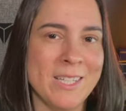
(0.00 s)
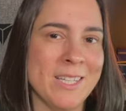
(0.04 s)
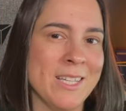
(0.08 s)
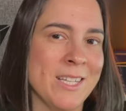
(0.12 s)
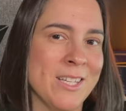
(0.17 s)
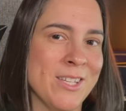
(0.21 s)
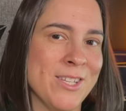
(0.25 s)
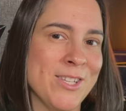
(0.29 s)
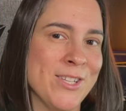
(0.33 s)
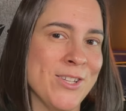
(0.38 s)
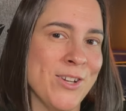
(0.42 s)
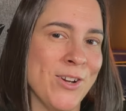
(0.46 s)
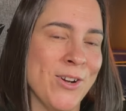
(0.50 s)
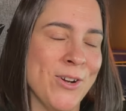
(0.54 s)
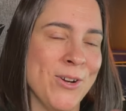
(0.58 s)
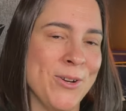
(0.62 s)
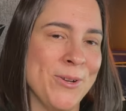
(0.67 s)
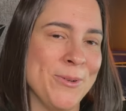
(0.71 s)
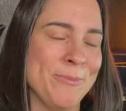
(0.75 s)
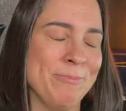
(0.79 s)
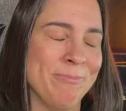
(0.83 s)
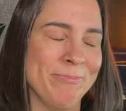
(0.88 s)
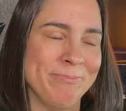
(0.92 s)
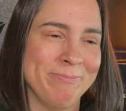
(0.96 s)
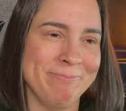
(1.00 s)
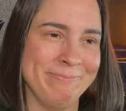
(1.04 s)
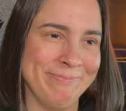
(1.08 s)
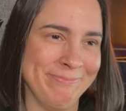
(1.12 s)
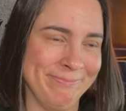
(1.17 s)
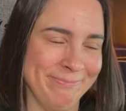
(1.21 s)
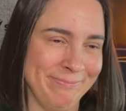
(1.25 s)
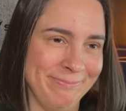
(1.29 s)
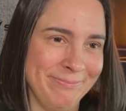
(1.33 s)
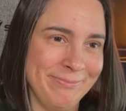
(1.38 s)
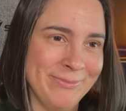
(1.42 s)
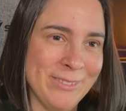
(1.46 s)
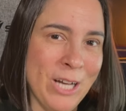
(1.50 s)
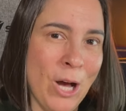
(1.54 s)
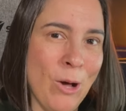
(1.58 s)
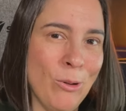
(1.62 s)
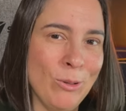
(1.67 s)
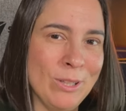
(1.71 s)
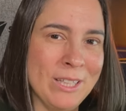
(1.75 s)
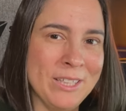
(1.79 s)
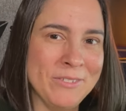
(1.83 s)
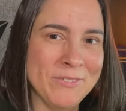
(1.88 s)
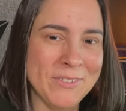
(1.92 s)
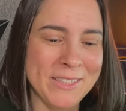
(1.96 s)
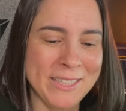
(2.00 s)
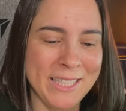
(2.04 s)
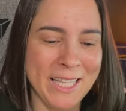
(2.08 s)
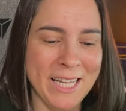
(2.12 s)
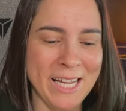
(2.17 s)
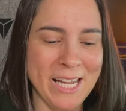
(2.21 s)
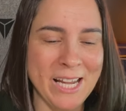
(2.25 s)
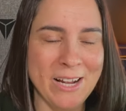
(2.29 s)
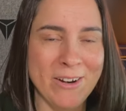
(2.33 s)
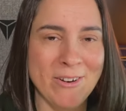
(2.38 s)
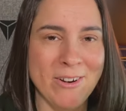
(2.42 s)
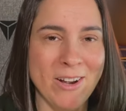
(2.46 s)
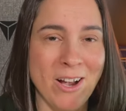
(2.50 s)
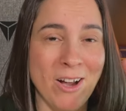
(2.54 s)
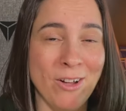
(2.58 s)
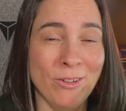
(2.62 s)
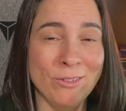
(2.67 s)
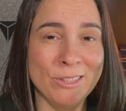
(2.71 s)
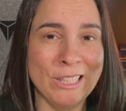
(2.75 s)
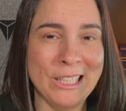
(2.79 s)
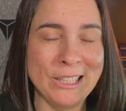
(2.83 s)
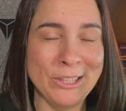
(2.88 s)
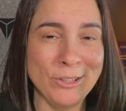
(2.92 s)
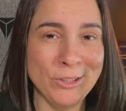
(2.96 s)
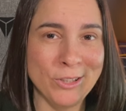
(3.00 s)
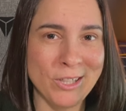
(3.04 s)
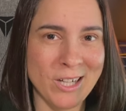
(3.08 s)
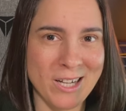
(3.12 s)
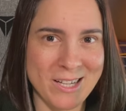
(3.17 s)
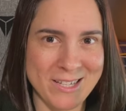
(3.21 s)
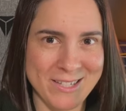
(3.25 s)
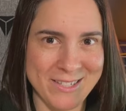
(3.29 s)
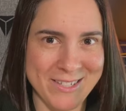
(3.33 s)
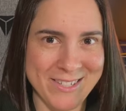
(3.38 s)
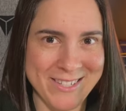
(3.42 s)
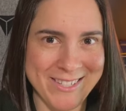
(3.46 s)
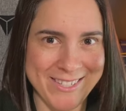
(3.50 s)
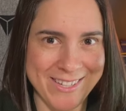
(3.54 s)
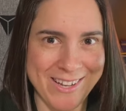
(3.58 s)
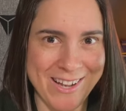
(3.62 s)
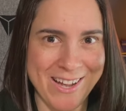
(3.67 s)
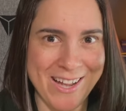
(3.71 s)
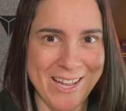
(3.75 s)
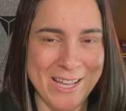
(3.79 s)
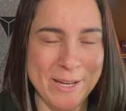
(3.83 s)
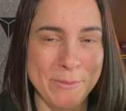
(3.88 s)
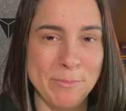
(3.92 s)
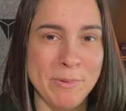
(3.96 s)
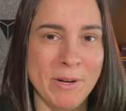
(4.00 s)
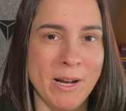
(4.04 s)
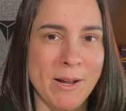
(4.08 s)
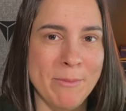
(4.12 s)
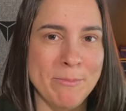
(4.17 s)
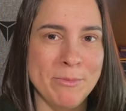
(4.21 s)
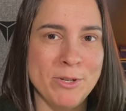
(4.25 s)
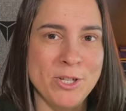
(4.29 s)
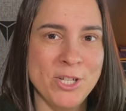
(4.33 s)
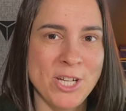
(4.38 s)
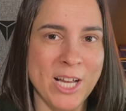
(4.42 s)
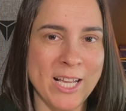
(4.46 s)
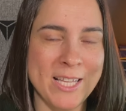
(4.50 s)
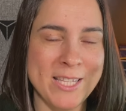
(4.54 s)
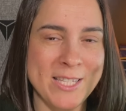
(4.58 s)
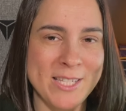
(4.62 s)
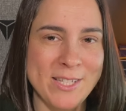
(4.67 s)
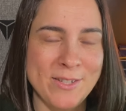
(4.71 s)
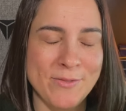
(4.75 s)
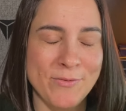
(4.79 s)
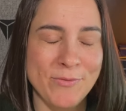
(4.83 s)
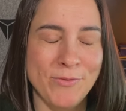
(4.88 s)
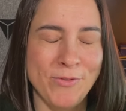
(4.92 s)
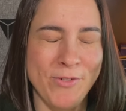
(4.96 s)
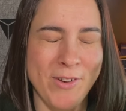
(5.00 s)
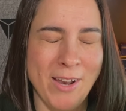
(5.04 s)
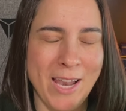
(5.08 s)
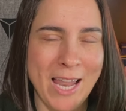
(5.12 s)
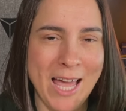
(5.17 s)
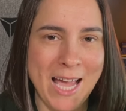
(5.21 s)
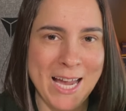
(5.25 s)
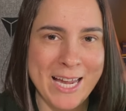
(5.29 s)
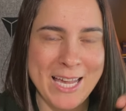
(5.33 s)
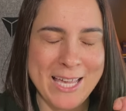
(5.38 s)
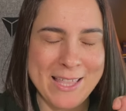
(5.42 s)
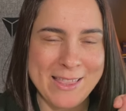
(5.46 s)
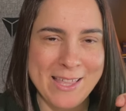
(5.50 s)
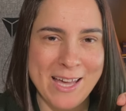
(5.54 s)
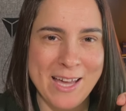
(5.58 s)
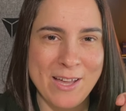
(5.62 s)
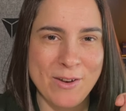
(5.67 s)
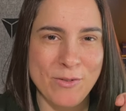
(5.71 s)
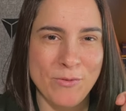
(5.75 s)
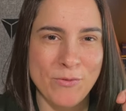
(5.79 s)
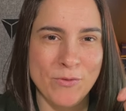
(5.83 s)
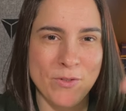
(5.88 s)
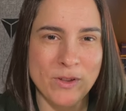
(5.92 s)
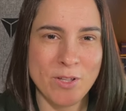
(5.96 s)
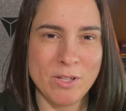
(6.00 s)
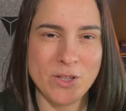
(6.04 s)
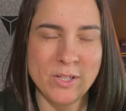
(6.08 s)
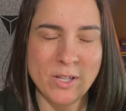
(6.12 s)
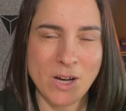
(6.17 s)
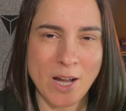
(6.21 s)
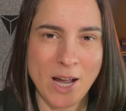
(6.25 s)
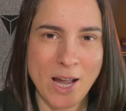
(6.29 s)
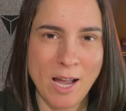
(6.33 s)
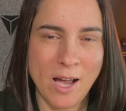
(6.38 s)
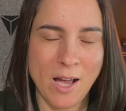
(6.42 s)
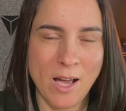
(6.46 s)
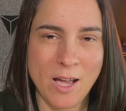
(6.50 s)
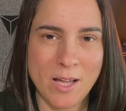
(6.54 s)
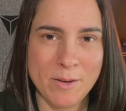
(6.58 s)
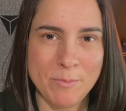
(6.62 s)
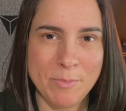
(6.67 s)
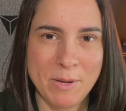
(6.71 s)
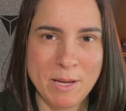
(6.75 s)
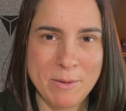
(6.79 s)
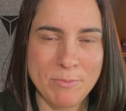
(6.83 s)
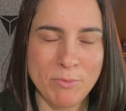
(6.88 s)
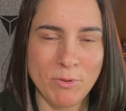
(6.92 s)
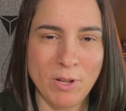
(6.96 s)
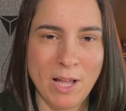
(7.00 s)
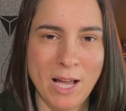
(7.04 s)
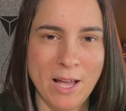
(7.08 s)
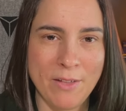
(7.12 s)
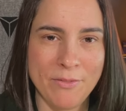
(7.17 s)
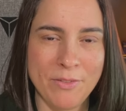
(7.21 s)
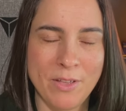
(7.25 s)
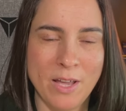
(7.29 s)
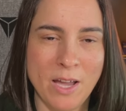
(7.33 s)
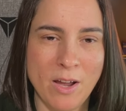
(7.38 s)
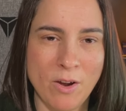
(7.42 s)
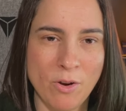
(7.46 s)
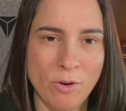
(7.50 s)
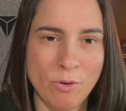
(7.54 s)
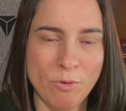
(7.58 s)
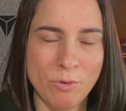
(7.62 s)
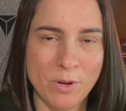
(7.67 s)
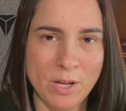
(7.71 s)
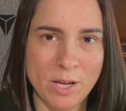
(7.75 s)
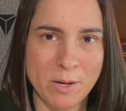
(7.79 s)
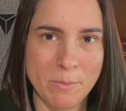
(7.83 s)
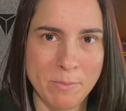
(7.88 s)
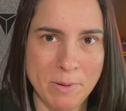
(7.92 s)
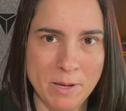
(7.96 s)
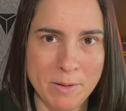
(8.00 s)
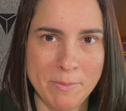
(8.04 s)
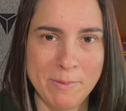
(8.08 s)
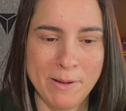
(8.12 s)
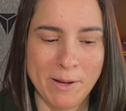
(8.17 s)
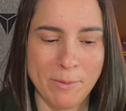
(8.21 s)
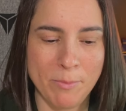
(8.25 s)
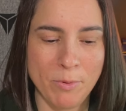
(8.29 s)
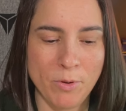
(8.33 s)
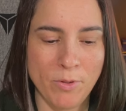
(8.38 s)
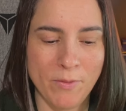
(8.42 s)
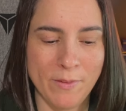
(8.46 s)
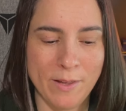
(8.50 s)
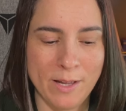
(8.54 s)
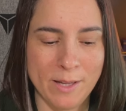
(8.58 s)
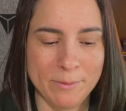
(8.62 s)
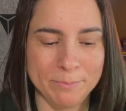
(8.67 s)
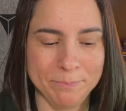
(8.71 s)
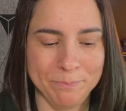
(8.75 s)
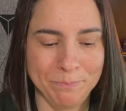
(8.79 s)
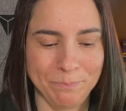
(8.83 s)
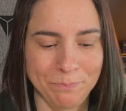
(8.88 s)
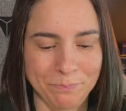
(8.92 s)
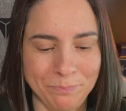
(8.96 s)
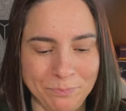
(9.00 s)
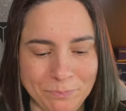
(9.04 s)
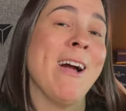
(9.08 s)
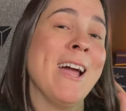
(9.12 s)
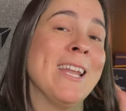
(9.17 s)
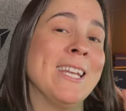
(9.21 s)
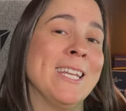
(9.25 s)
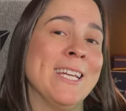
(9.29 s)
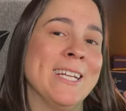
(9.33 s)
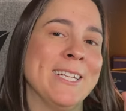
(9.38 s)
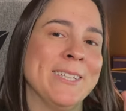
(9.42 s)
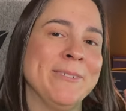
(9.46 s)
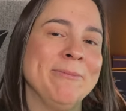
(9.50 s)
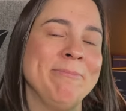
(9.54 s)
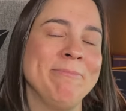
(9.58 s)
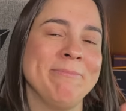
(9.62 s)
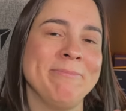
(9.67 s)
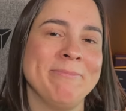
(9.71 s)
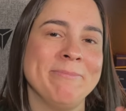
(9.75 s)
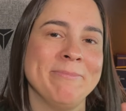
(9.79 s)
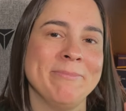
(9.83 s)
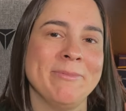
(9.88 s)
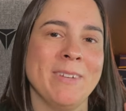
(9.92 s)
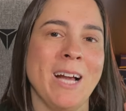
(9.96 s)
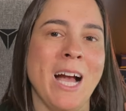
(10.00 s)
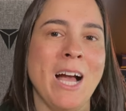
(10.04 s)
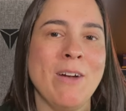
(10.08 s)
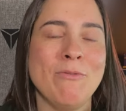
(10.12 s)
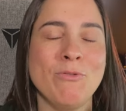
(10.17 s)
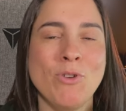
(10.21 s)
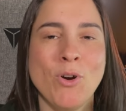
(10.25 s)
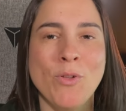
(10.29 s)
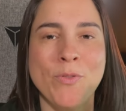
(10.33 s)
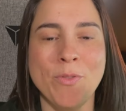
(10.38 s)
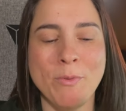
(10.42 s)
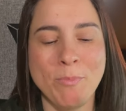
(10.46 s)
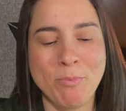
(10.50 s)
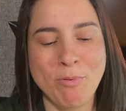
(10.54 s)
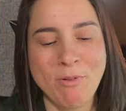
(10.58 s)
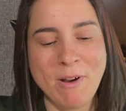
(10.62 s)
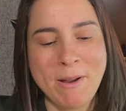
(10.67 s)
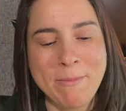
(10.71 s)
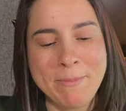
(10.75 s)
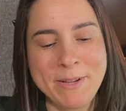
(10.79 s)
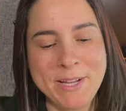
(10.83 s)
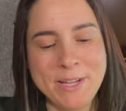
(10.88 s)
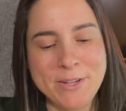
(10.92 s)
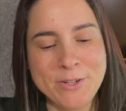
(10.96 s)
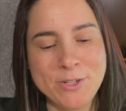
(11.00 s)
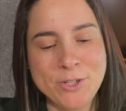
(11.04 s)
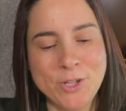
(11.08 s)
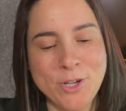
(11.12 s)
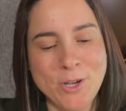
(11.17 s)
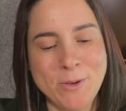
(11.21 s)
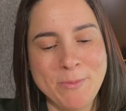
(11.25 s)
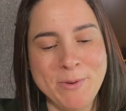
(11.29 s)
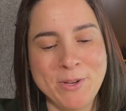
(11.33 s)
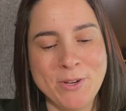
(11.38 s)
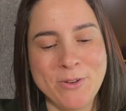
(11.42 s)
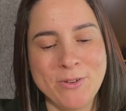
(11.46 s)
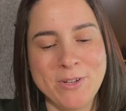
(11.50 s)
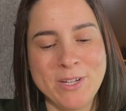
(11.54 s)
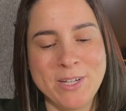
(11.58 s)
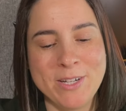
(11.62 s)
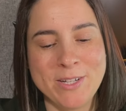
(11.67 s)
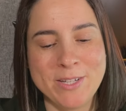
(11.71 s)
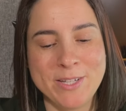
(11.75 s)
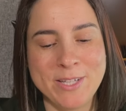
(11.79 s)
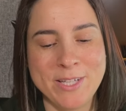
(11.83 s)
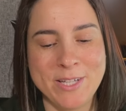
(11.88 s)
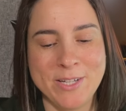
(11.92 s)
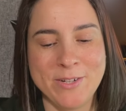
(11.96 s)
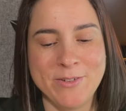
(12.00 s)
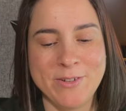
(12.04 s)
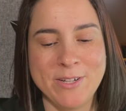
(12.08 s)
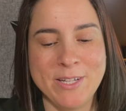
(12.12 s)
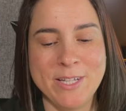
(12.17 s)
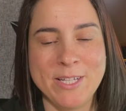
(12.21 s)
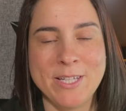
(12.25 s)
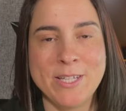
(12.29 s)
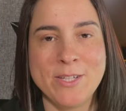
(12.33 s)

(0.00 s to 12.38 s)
So I'll leave it there. I'll let you guys decide, but I'm just flagging that for the diehard people out there who are going to pick me up on that. Breitling have got the Premier Tourbillon in a series.